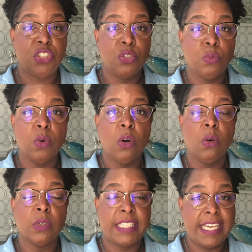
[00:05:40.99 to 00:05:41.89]
You
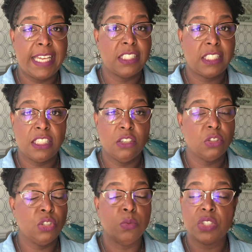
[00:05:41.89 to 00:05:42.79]
will get
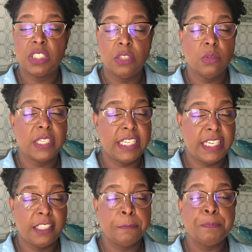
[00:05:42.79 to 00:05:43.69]
still, you will still
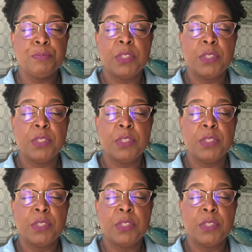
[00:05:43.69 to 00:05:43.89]
get